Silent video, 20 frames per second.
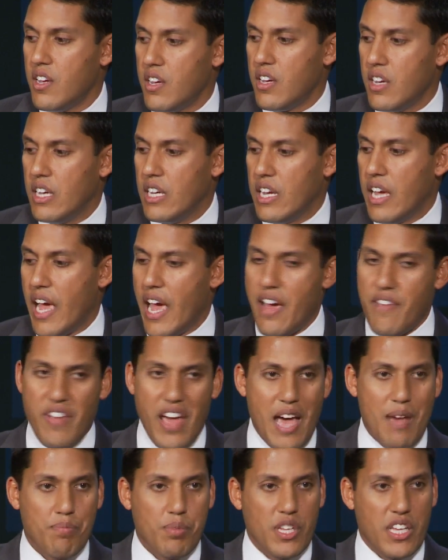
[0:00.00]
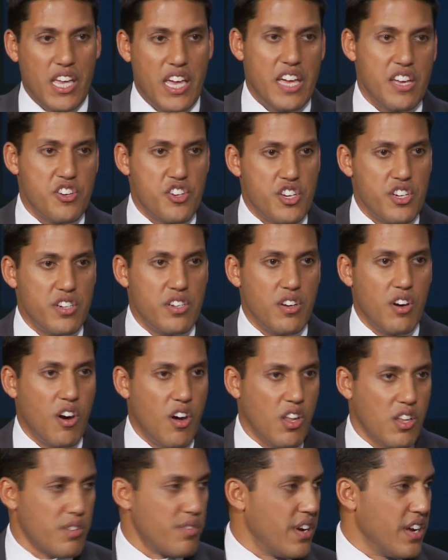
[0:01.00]
have application
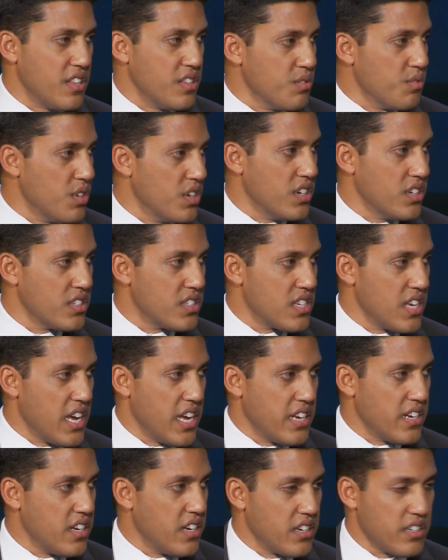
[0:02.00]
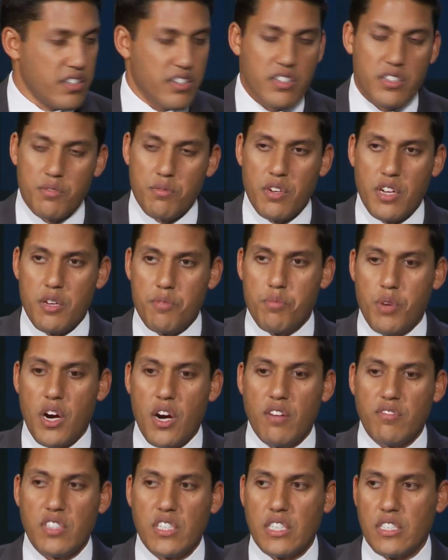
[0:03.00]
all around the world to end hunger and
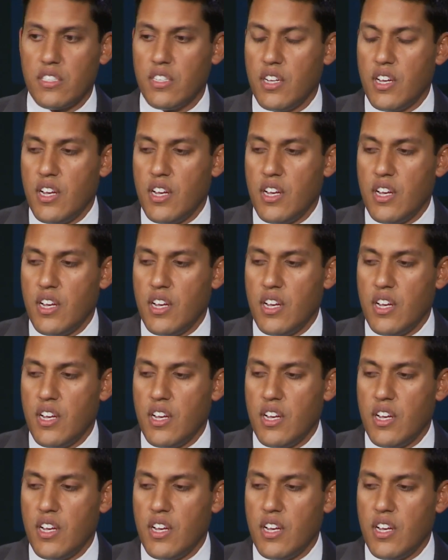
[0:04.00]
poverty.